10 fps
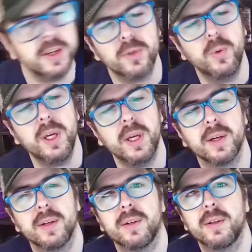and this
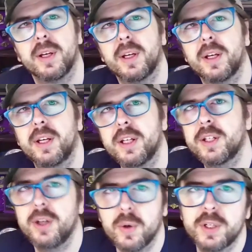week
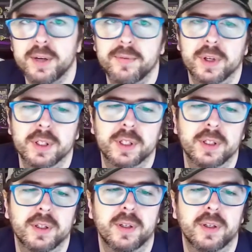is no different.